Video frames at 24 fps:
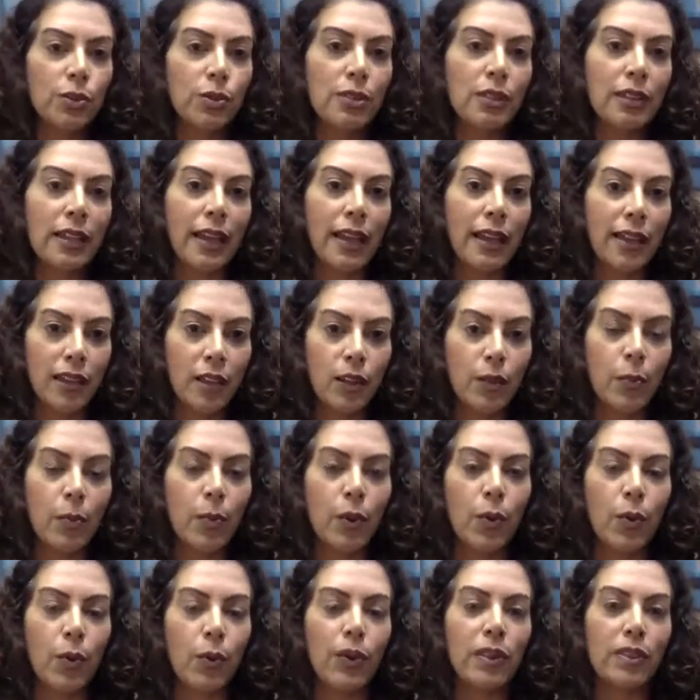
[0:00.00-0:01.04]
to help
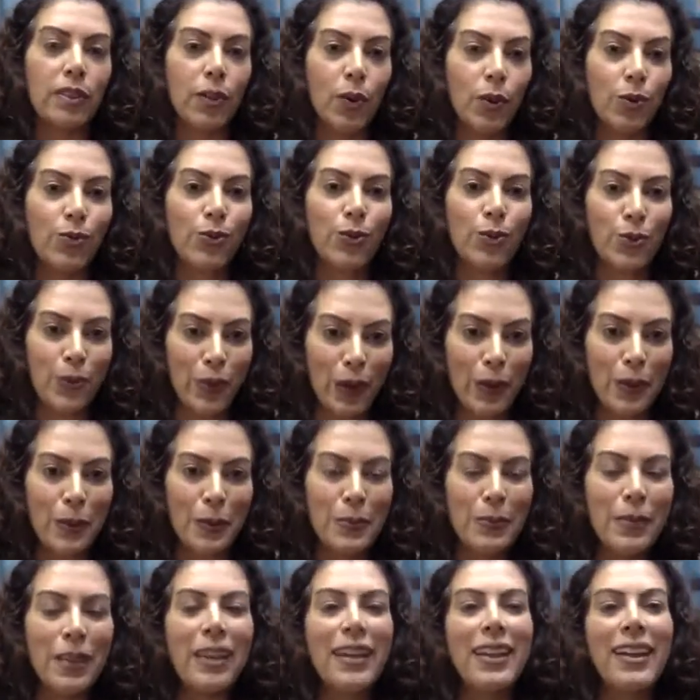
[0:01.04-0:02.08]
with the overwhelm